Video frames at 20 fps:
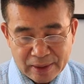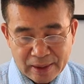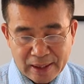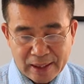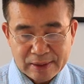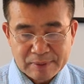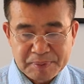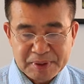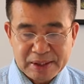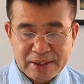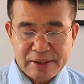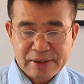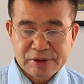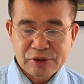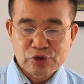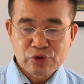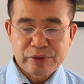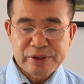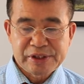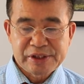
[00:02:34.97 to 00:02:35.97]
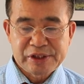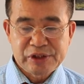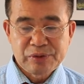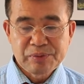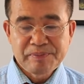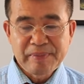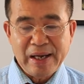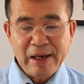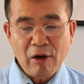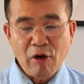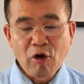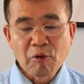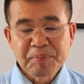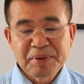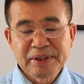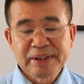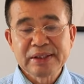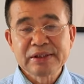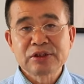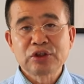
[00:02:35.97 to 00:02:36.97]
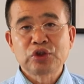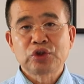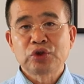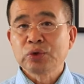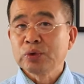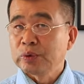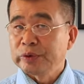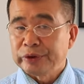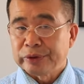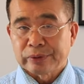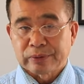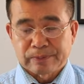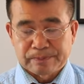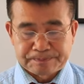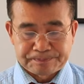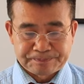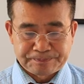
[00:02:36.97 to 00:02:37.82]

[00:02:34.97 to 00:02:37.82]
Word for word: and please receive my obedience to you.